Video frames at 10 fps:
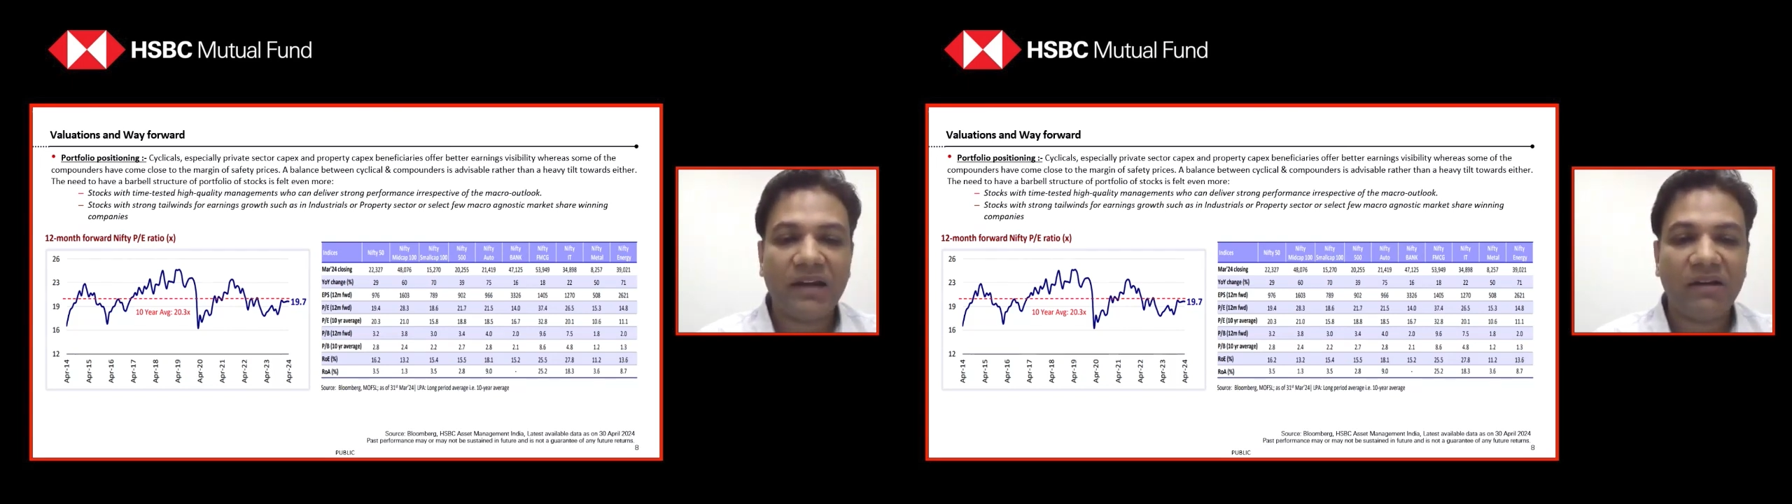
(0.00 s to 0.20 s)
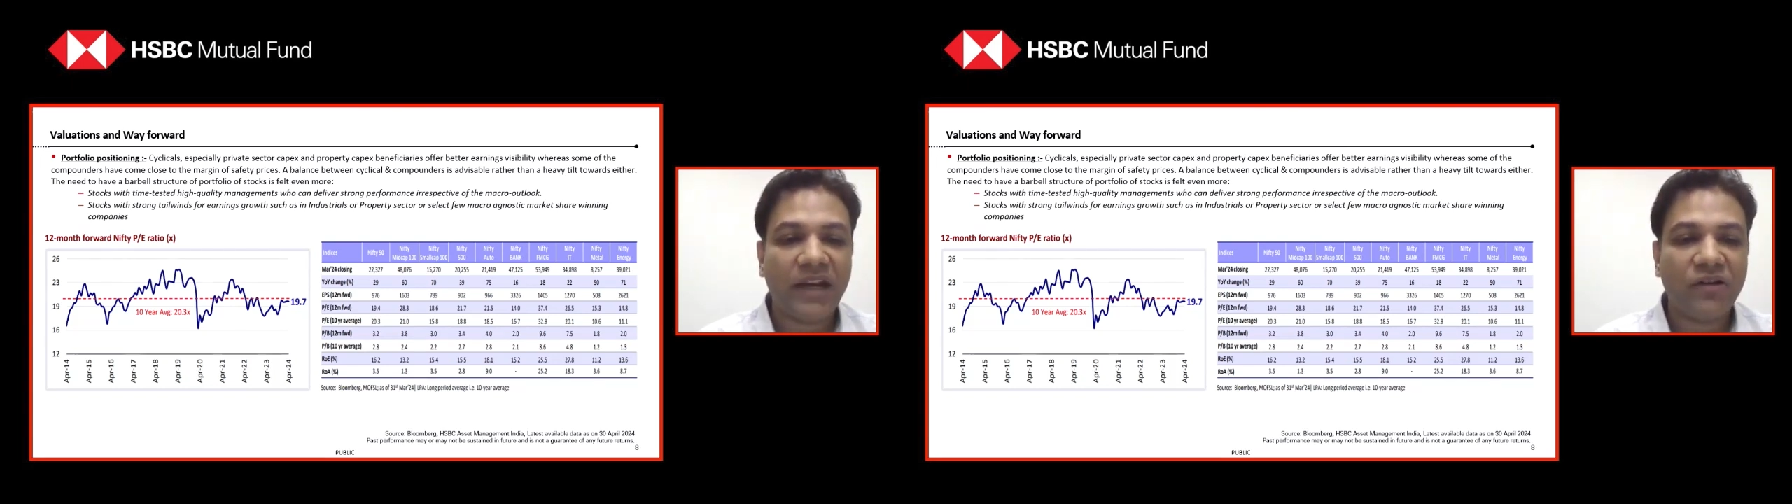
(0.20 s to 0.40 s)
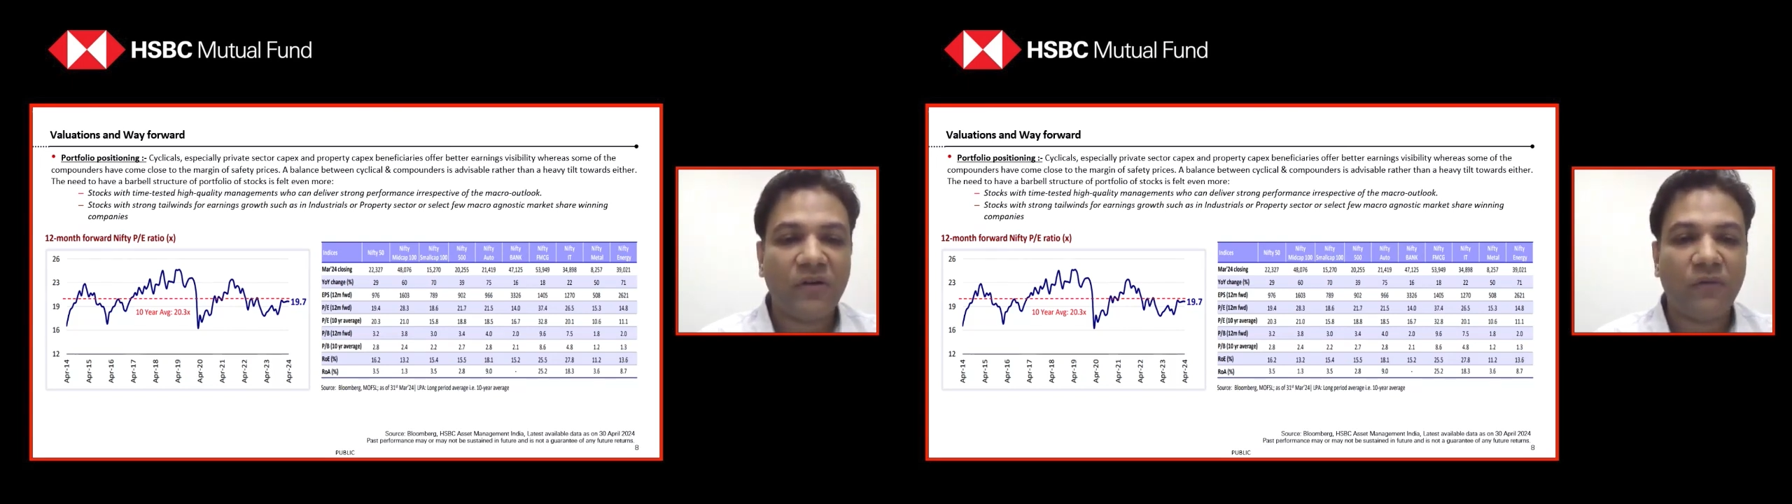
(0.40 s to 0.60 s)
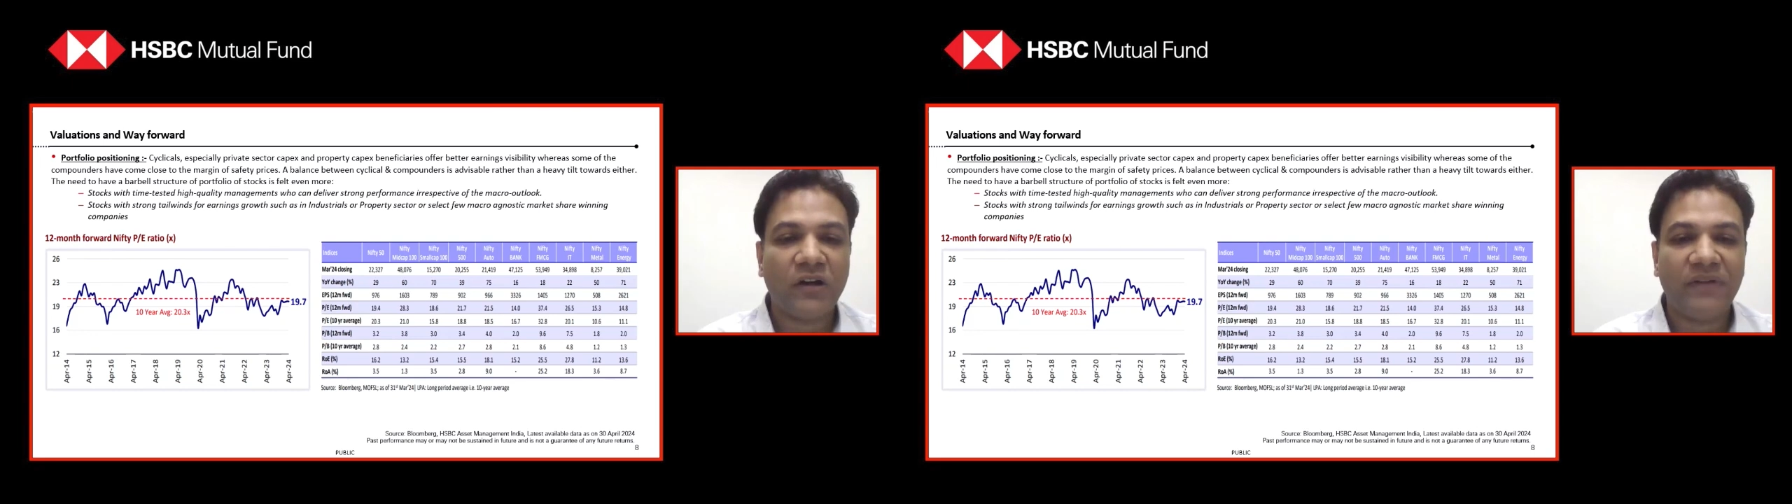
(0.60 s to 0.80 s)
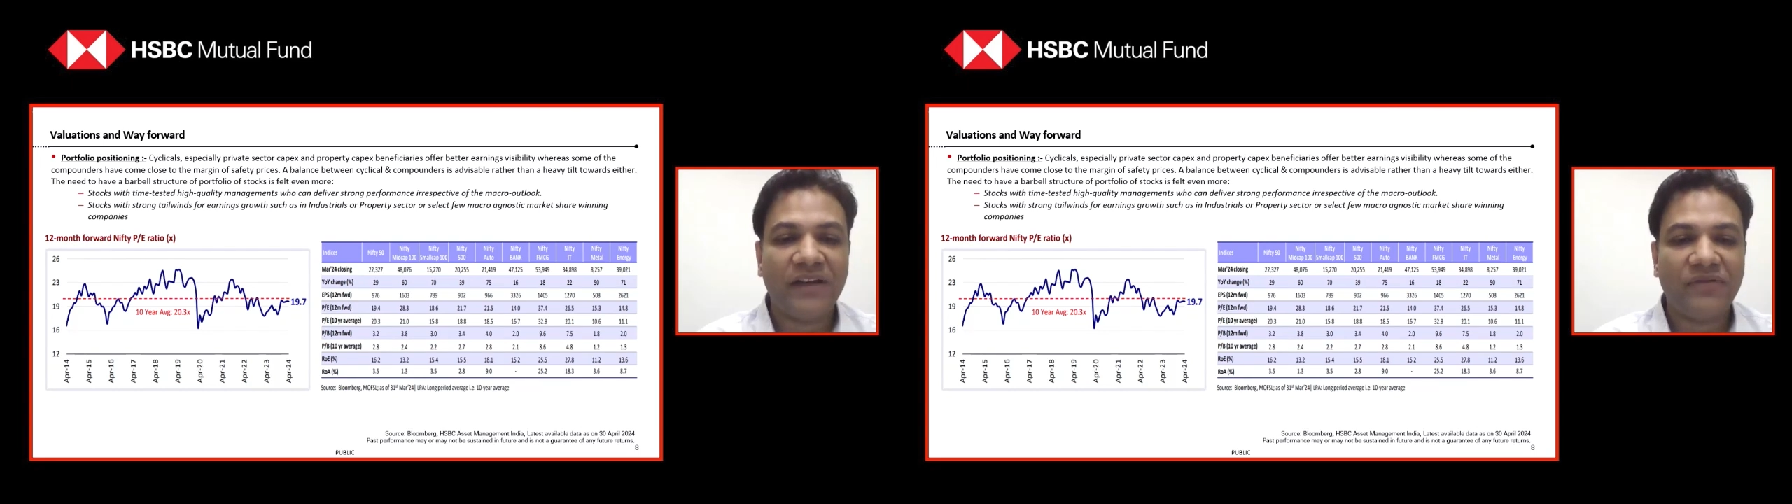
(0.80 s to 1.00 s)
range of what
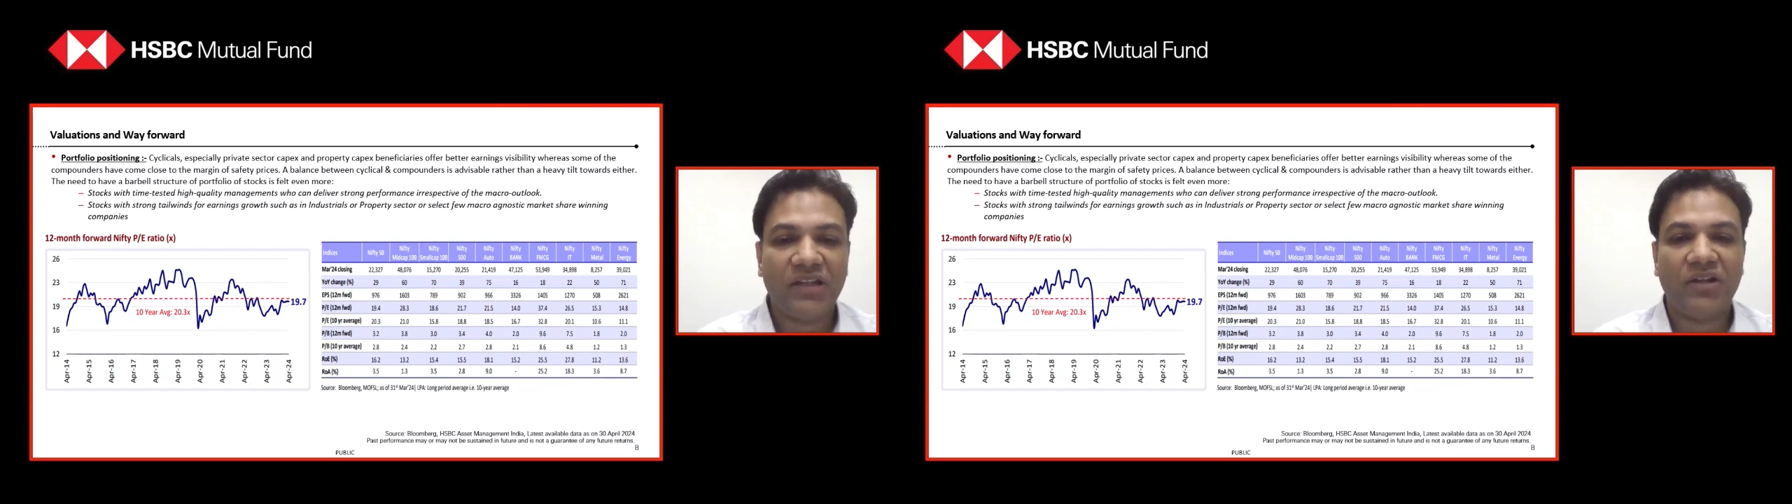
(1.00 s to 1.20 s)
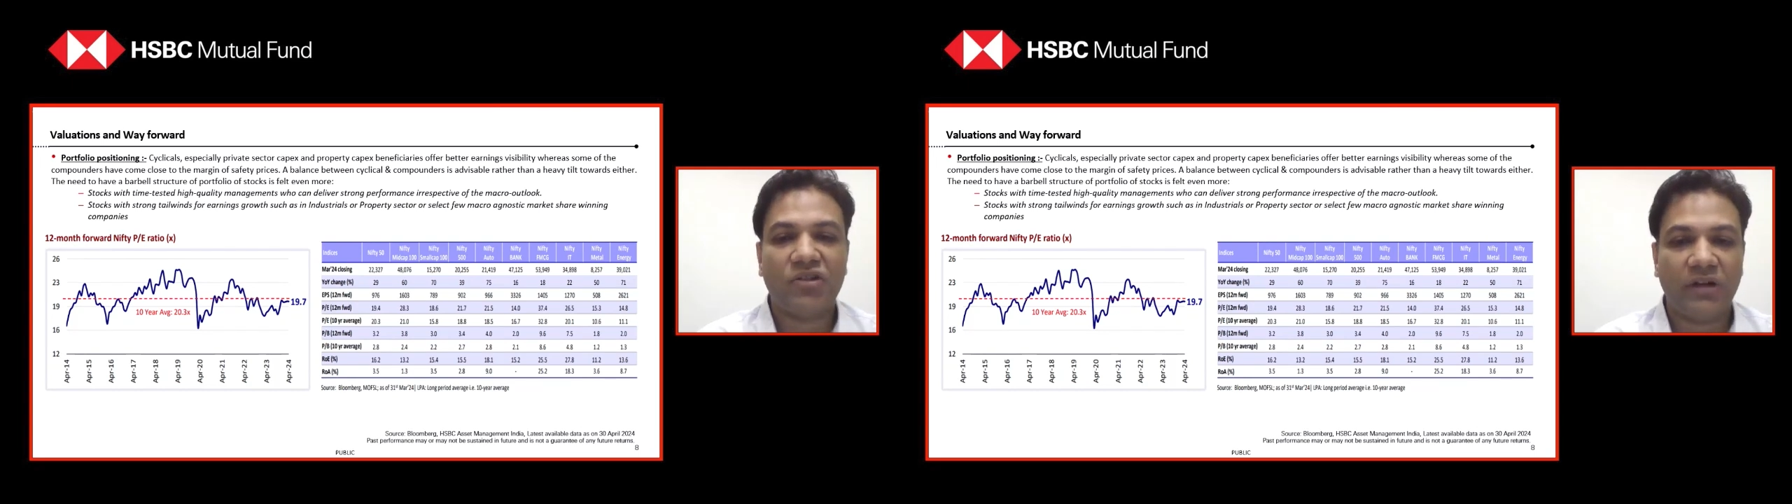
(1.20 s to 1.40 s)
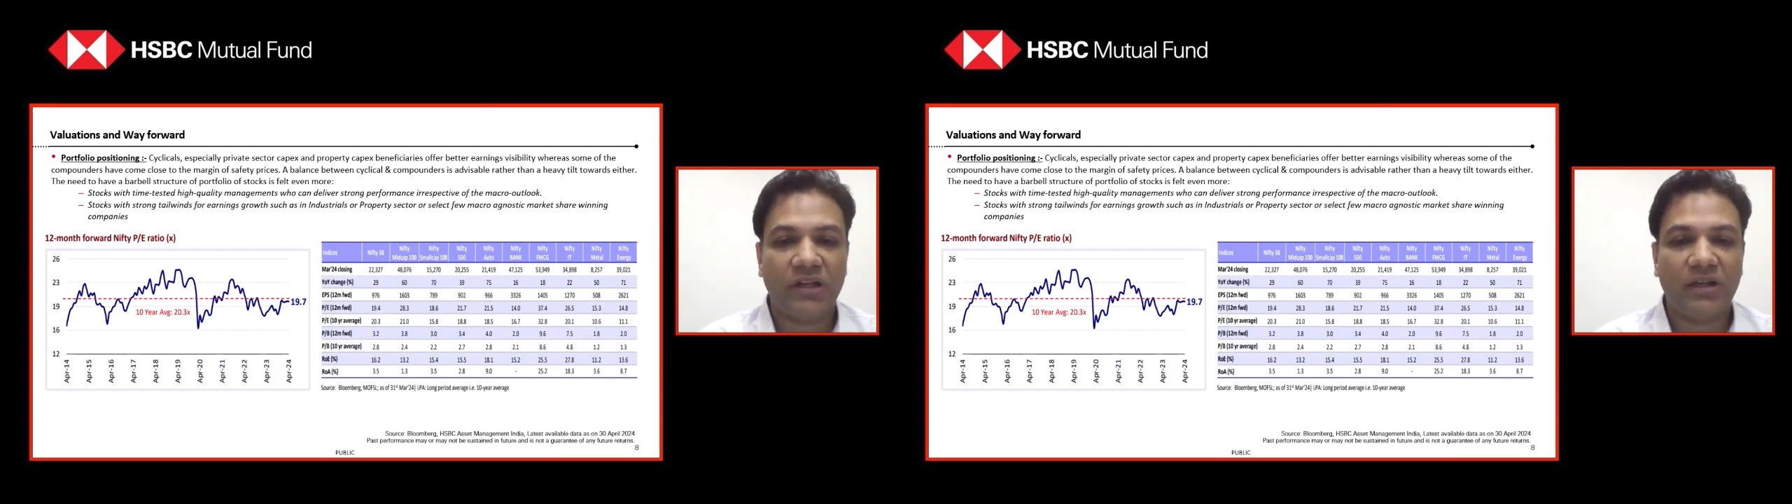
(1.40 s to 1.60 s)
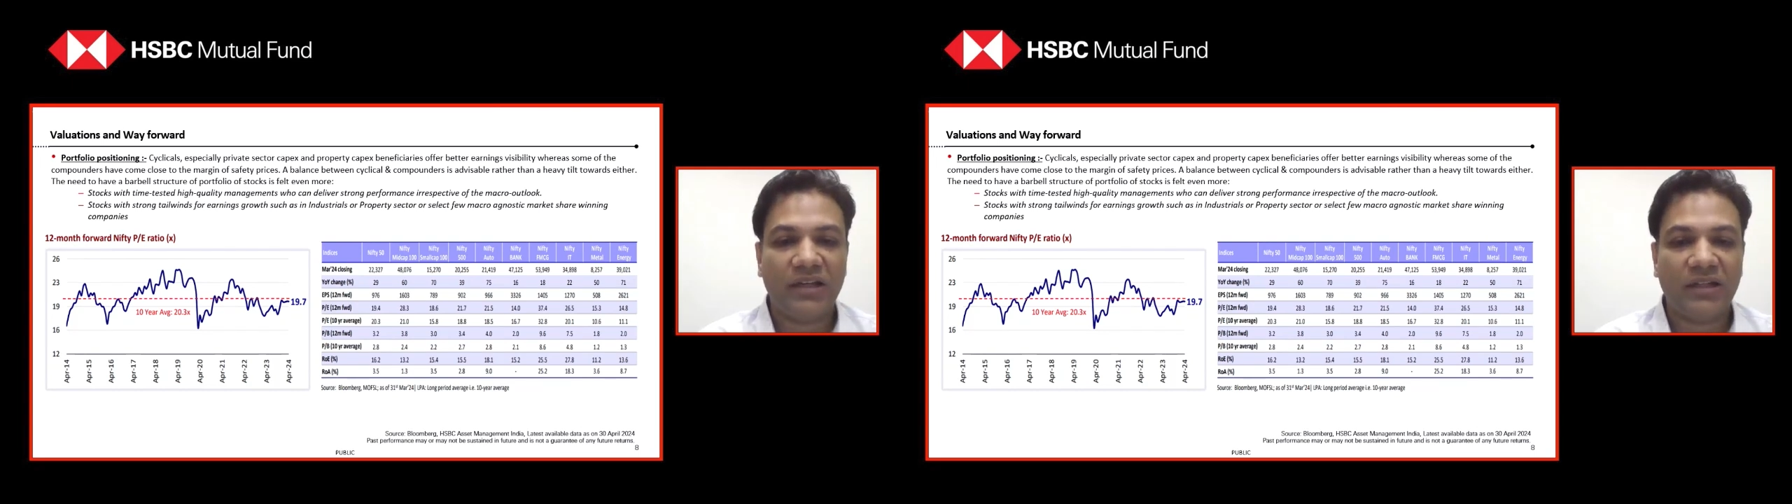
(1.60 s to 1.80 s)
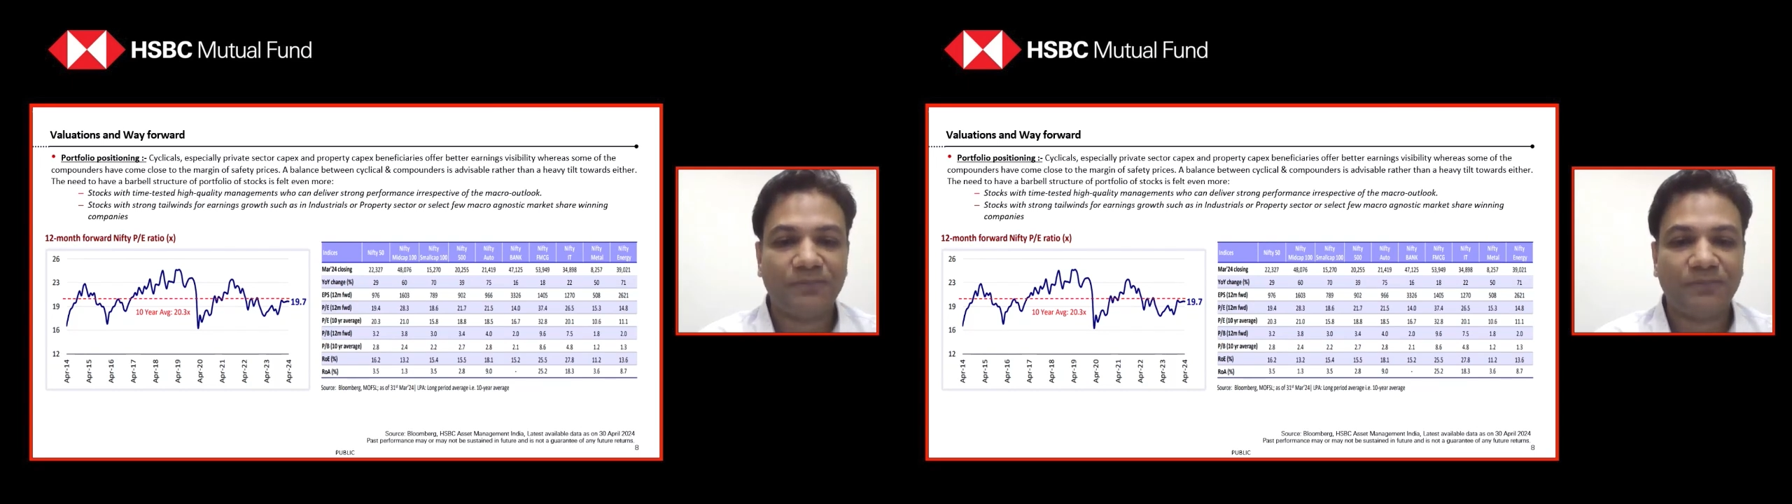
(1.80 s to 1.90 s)
we have seen historically.